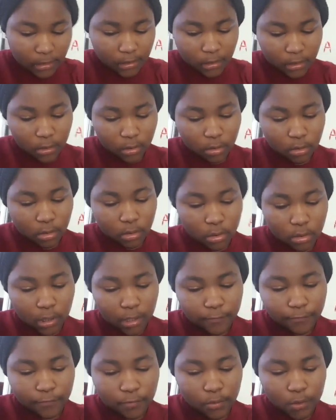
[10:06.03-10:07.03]

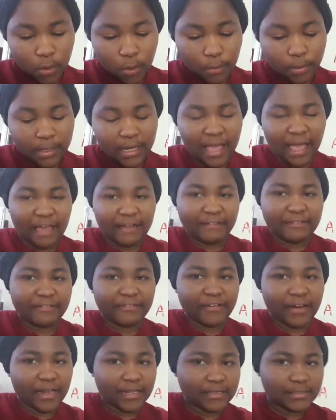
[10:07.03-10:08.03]
If you don't really have
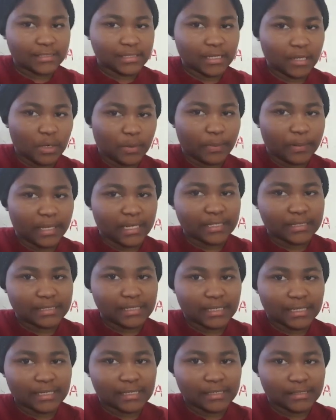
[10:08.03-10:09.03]
friends to go
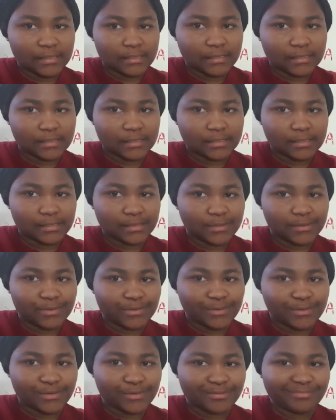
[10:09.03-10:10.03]
places,
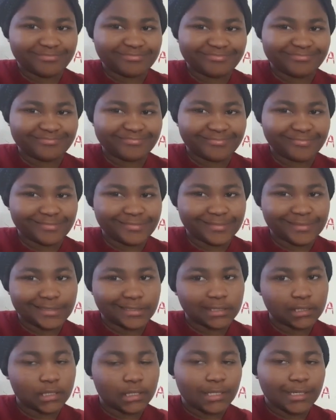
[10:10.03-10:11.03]
you
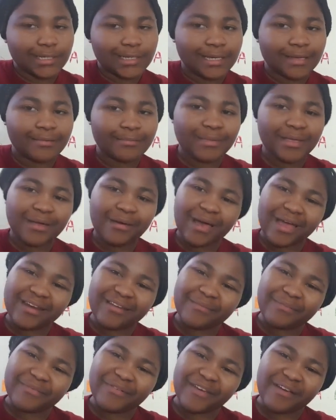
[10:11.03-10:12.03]
can be kind
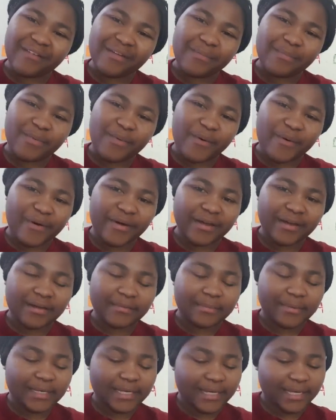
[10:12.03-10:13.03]
of very bored
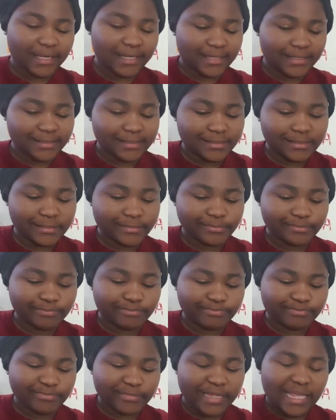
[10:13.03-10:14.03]
because
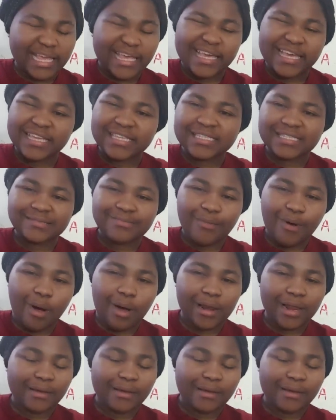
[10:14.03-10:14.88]
it's small.